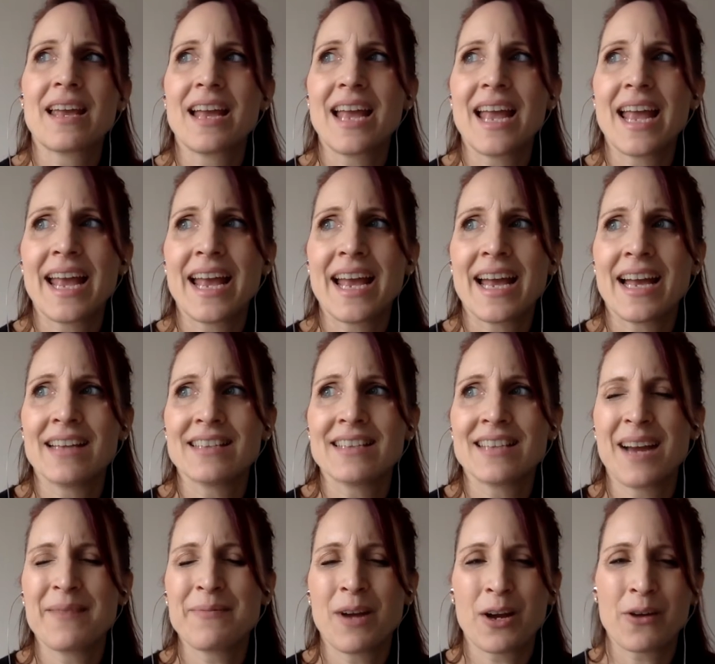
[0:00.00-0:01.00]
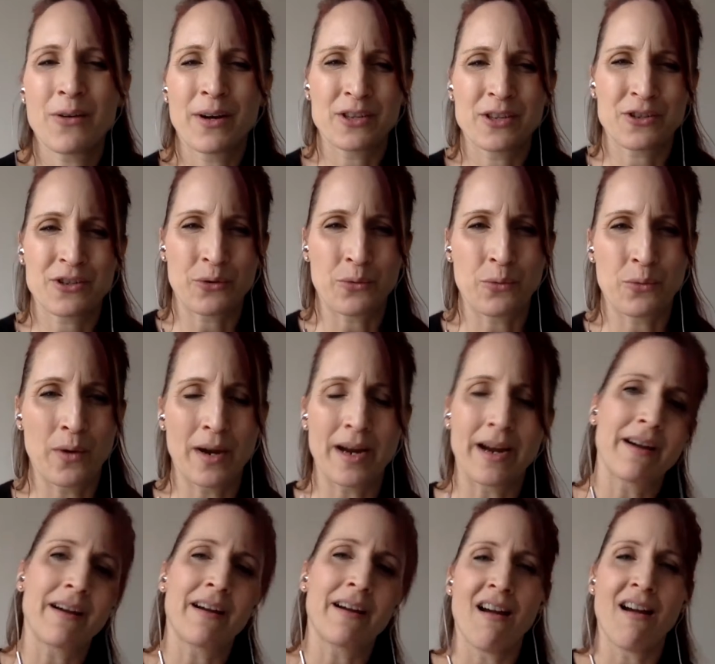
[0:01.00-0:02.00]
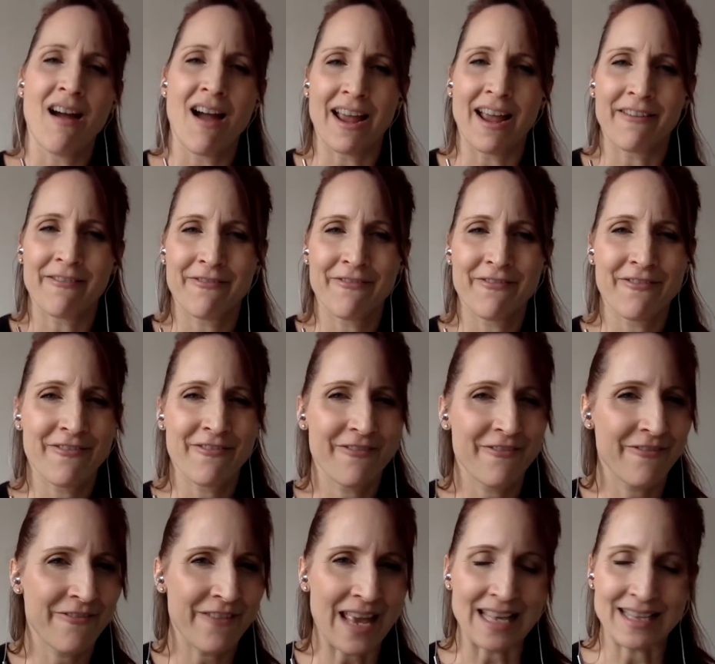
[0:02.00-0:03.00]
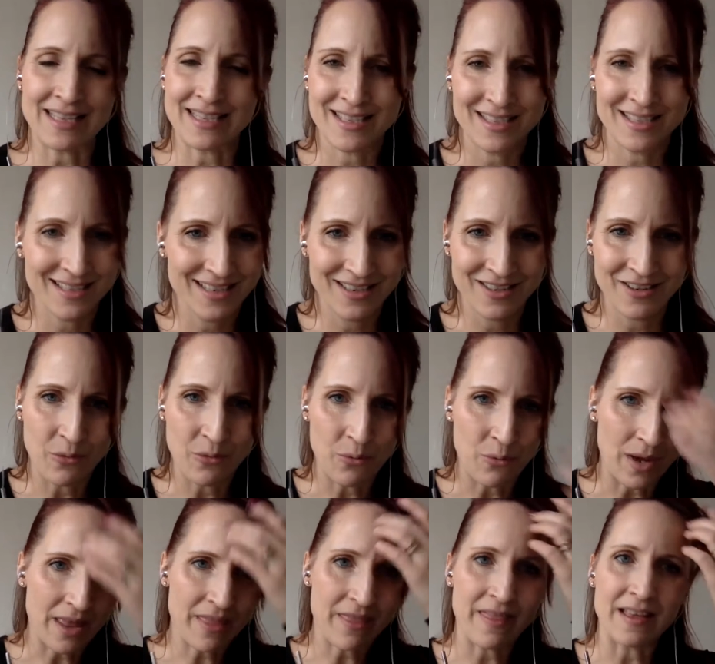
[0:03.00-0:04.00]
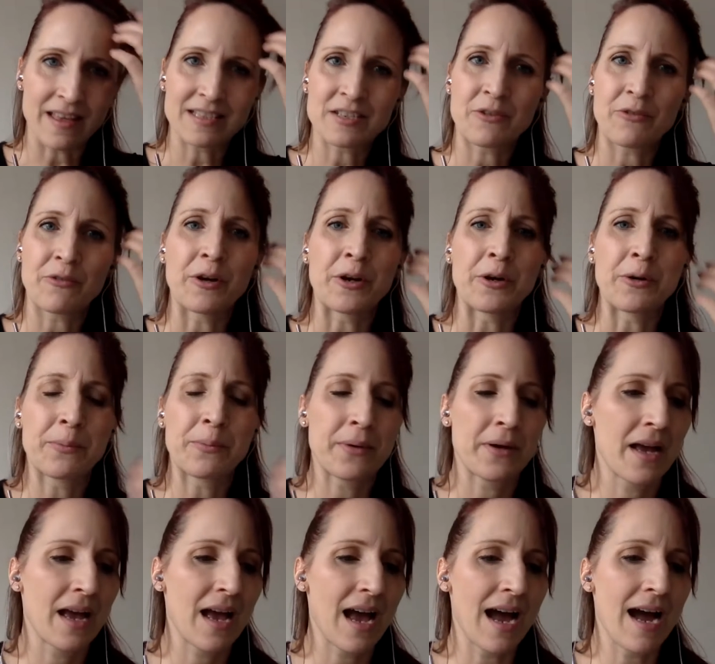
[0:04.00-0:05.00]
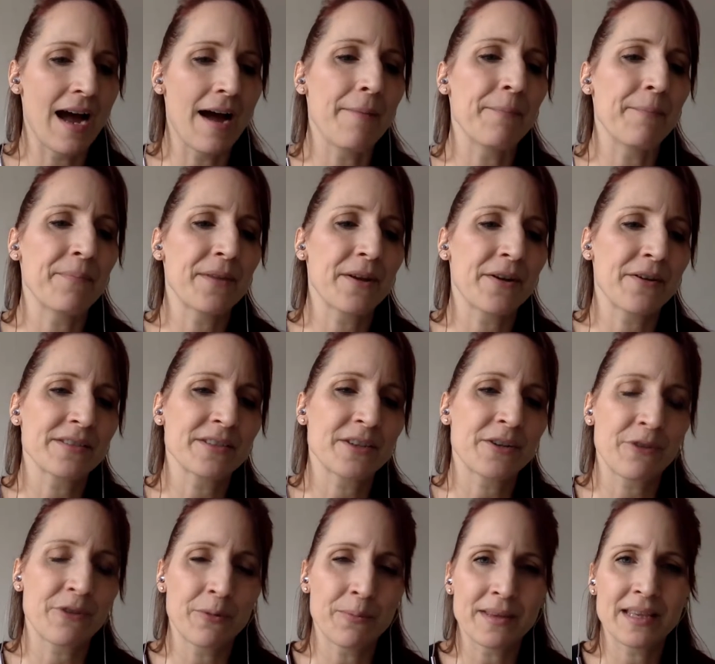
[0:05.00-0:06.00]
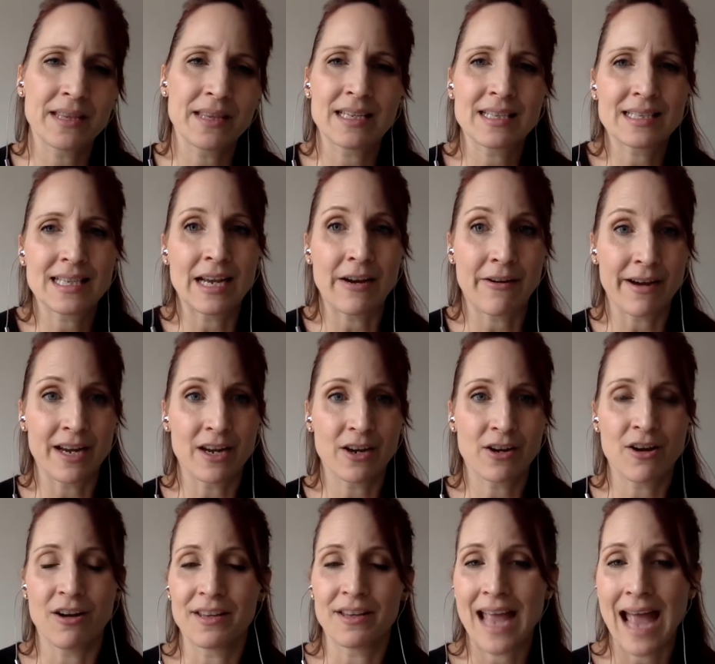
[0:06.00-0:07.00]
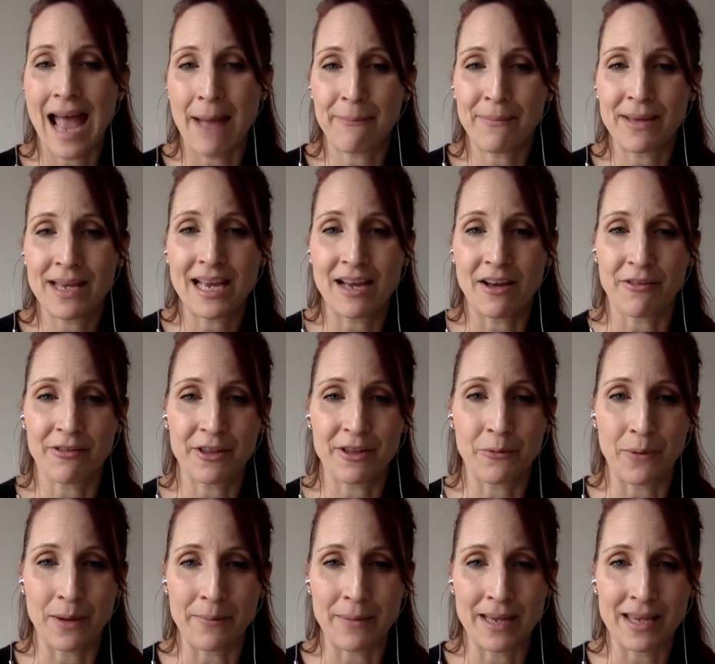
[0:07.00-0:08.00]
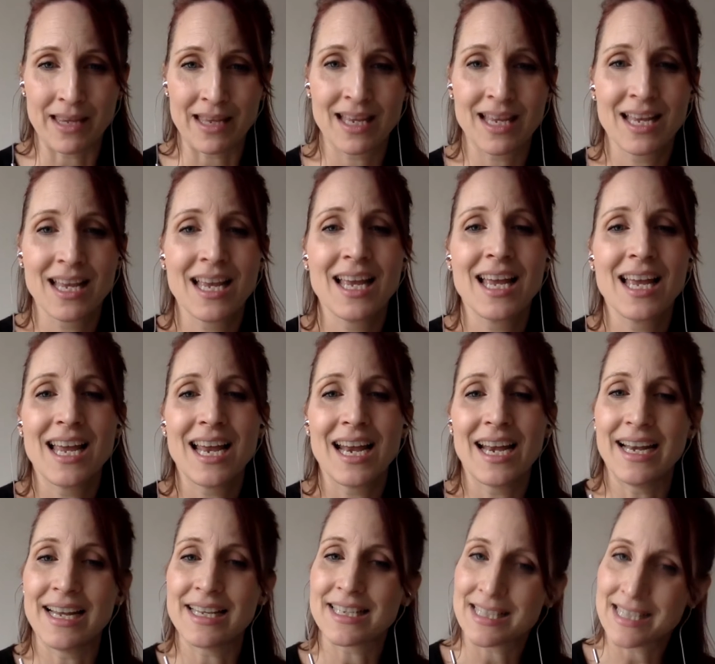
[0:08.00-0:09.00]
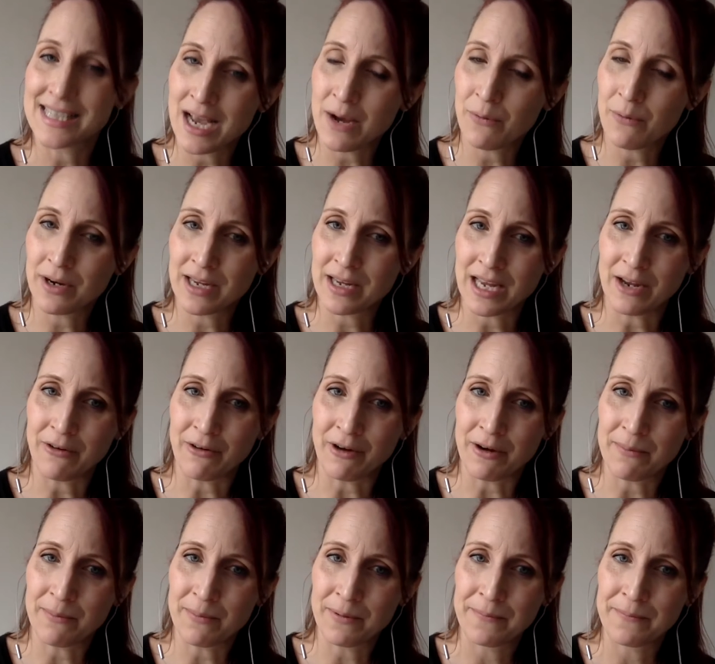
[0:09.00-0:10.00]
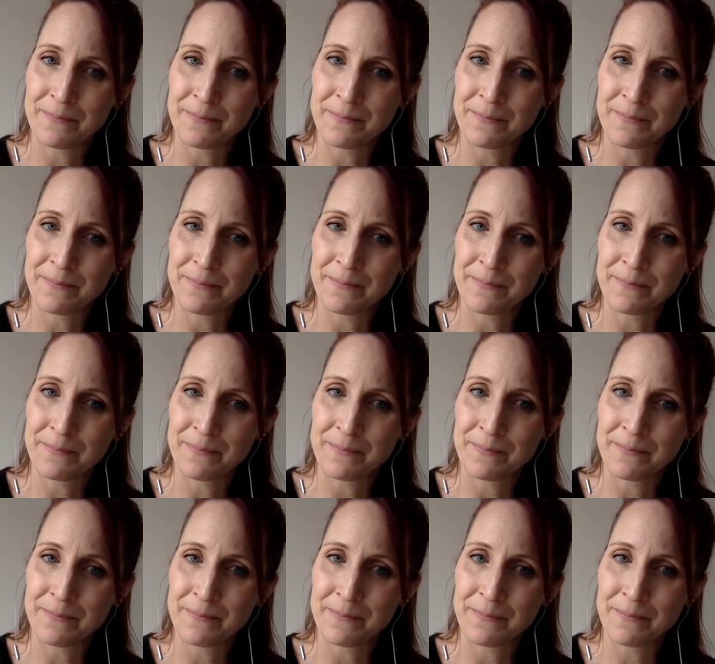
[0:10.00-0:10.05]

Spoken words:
And I'm not quite sure where I fit with this group. There's a group in this area called Happy Healthy Women, and it's a networking group.